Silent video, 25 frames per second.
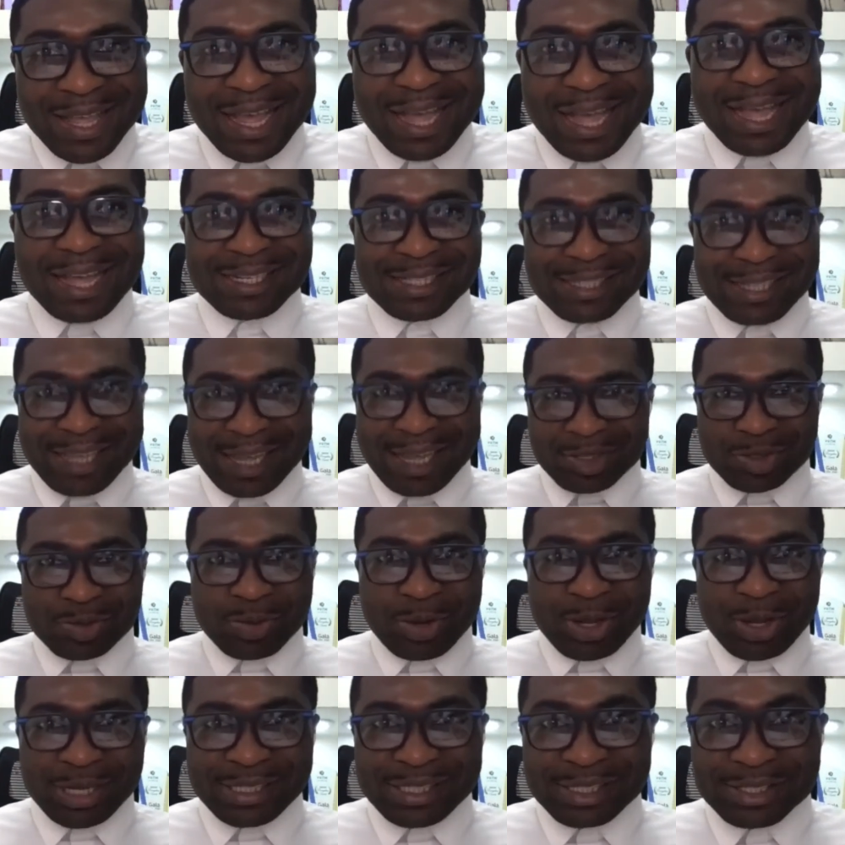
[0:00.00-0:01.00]
And guess
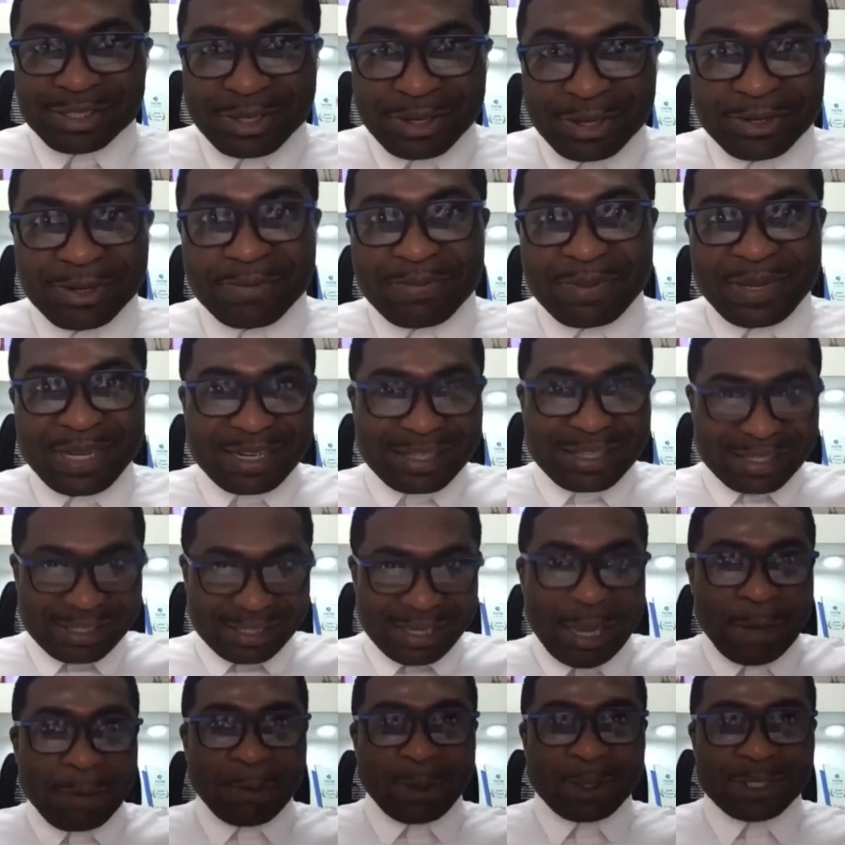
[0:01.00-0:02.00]
what? It's going to be the
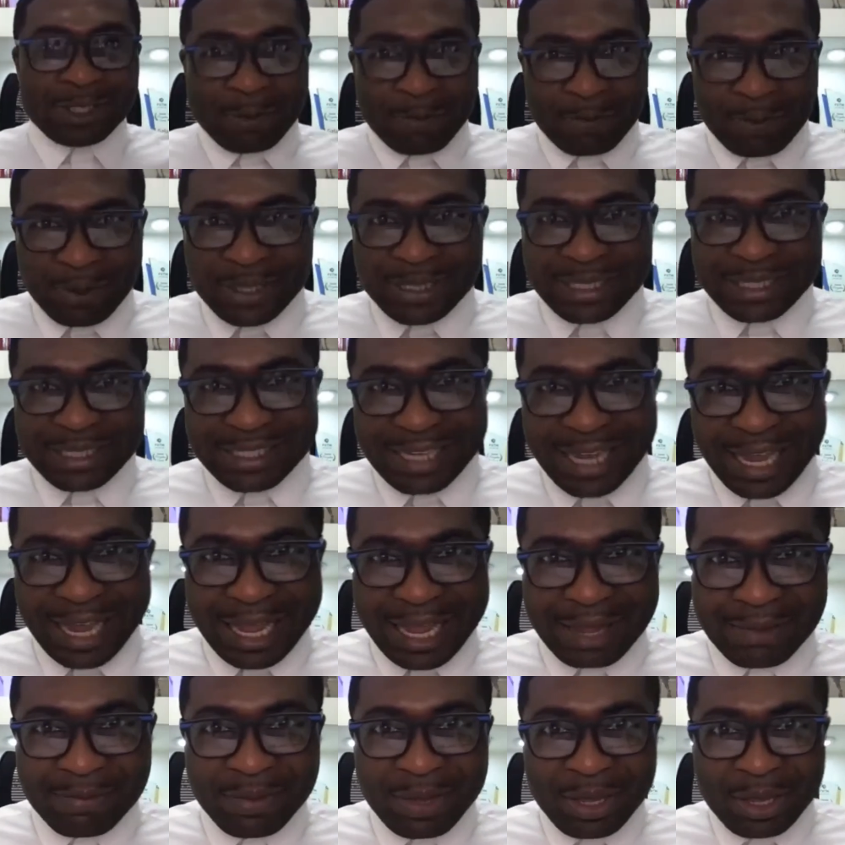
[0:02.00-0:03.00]
same once upon a
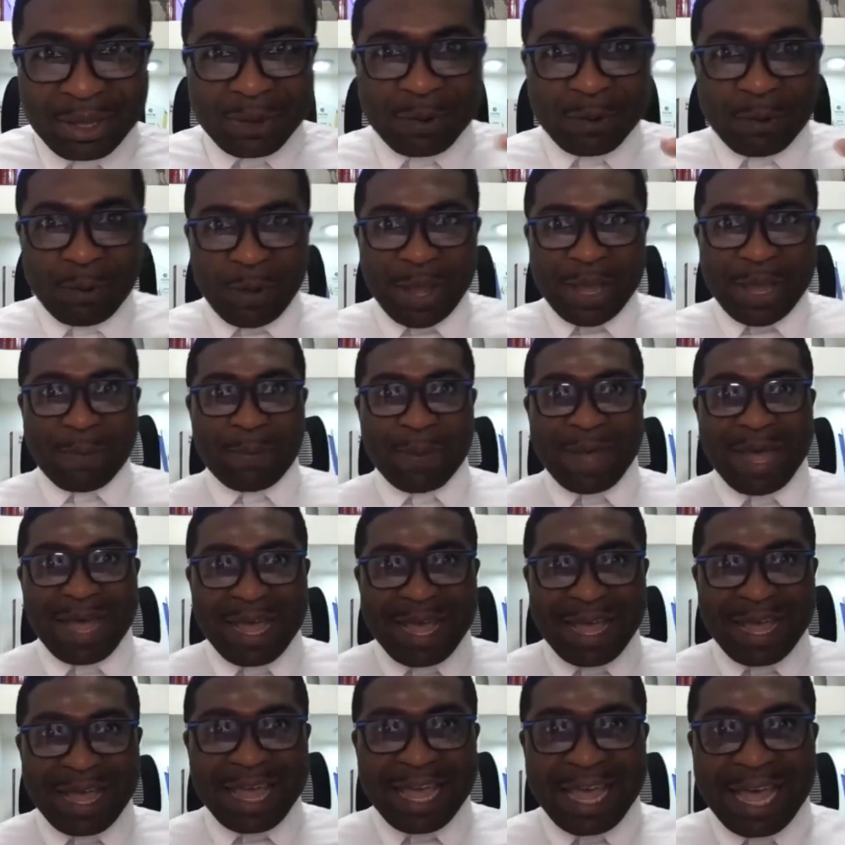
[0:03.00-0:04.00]
time
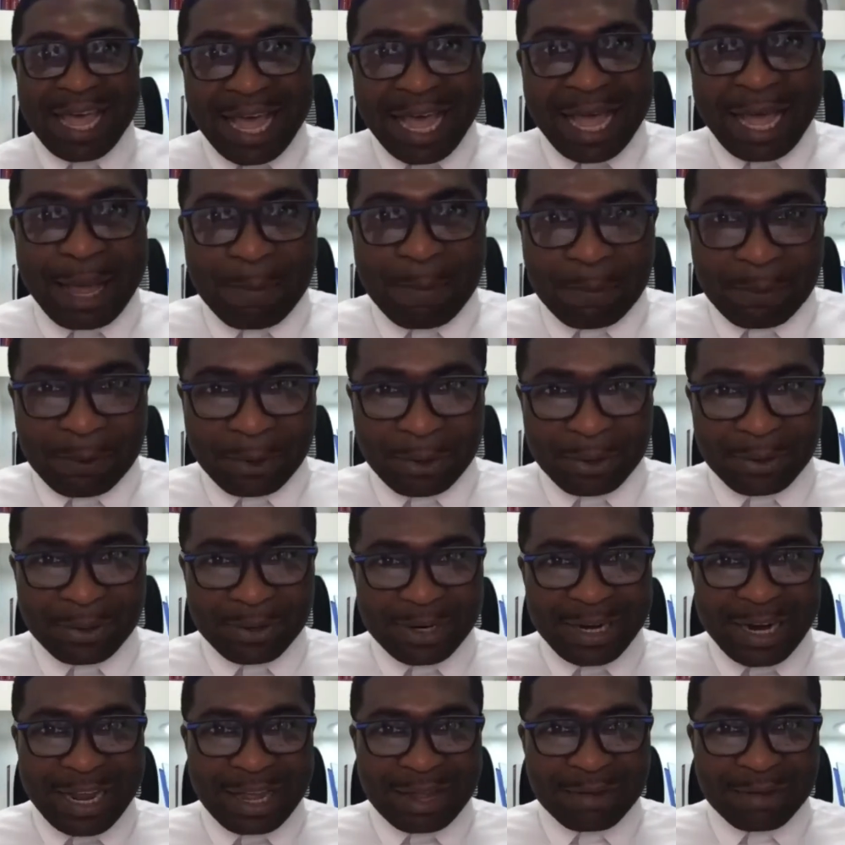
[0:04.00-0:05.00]
whereby our
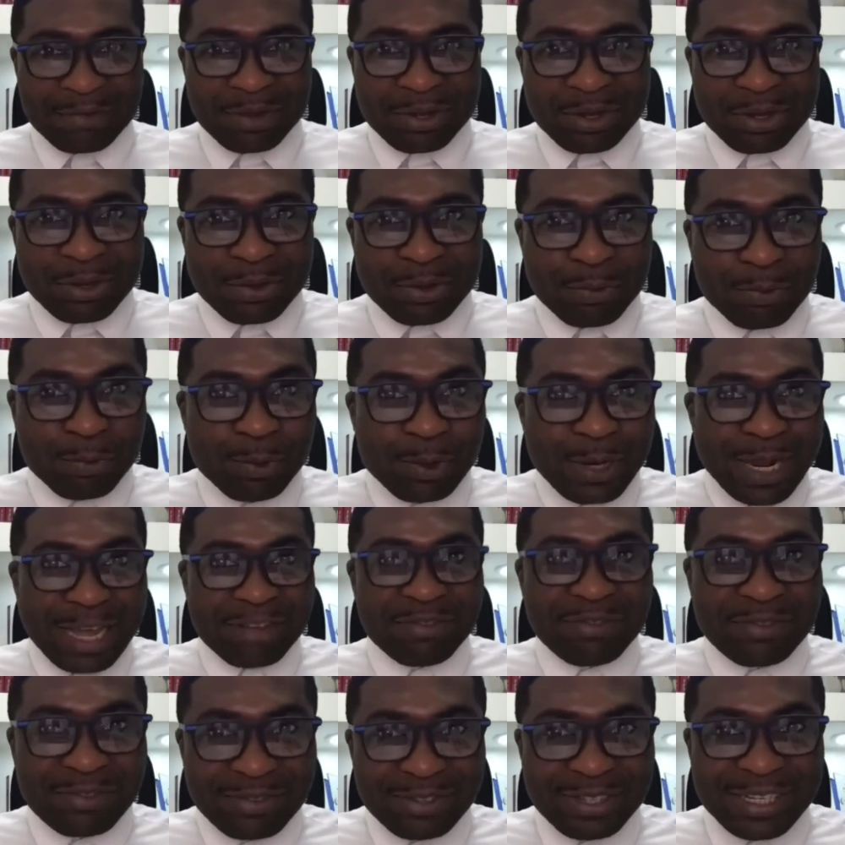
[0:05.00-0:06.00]
program will
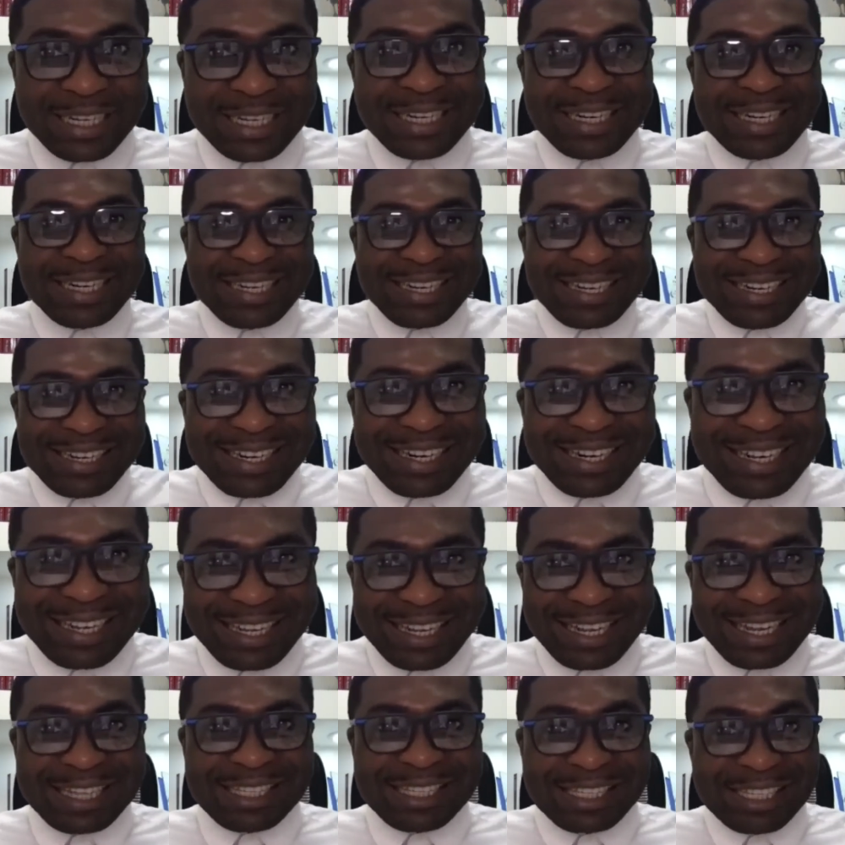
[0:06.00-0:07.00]
have
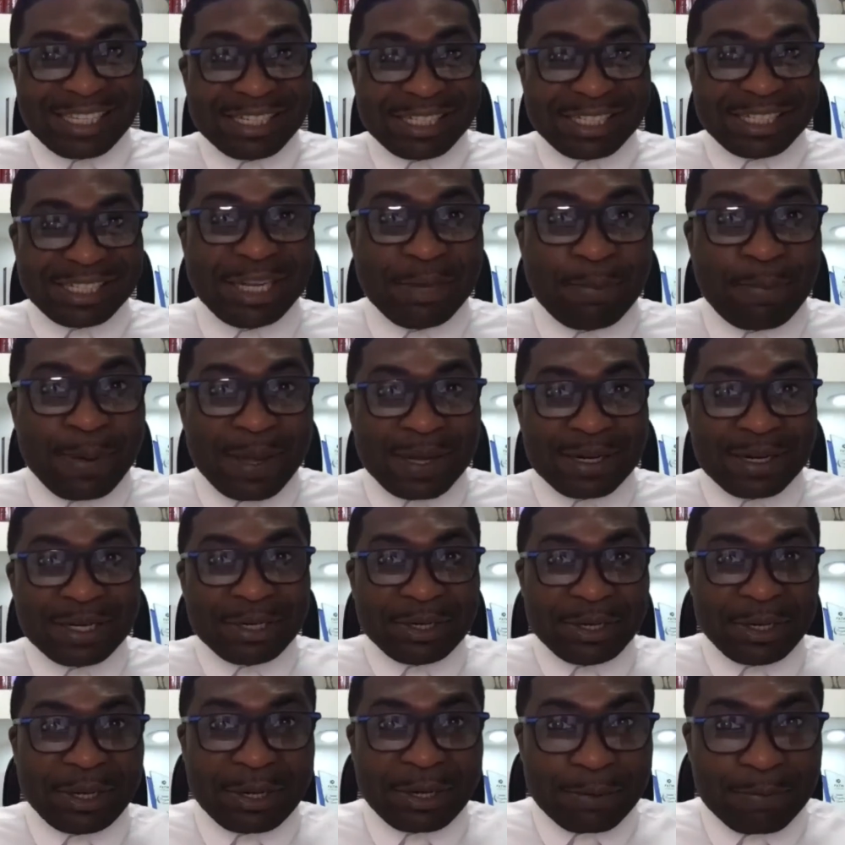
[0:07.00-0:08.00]
really eaten deep, and a
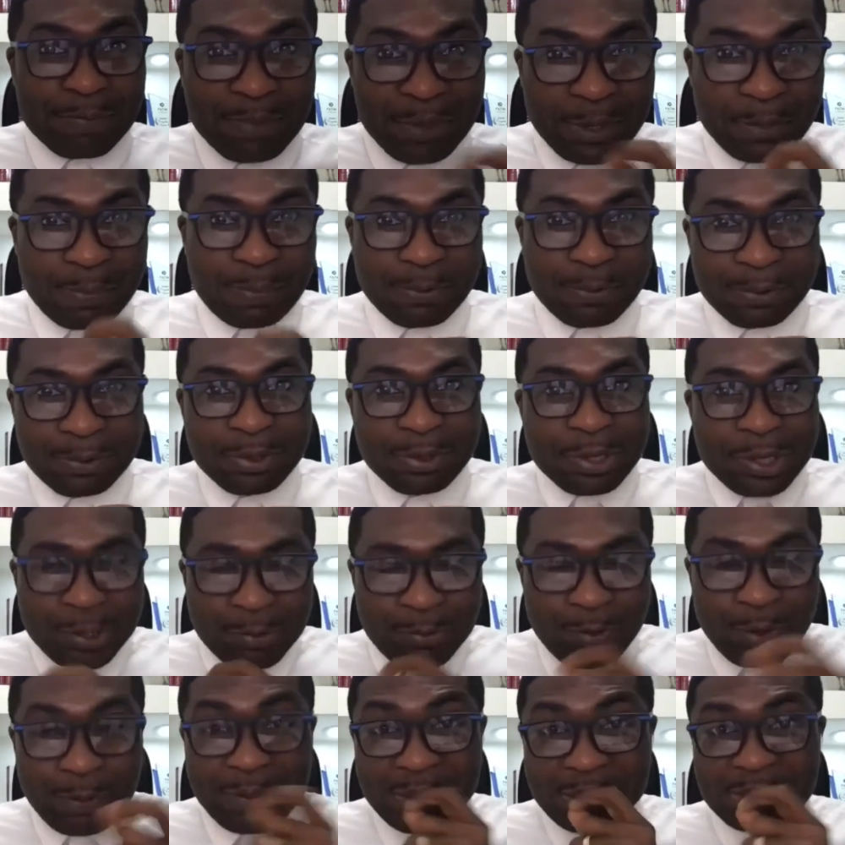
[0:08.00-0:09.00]
lot of people
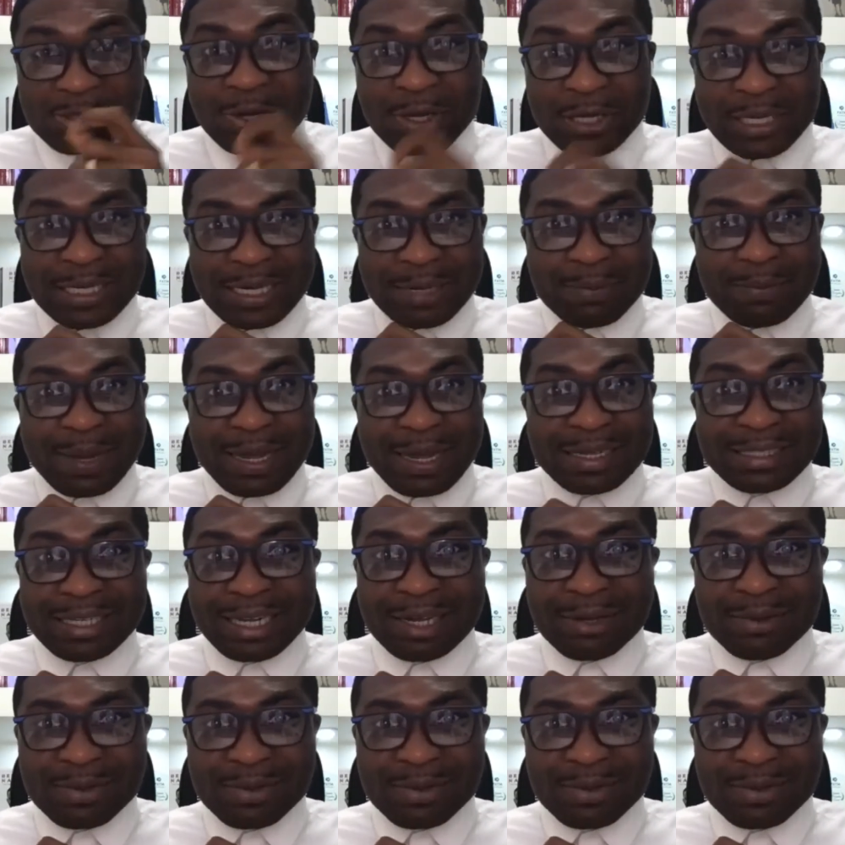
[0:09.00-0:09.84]
will be talking about it.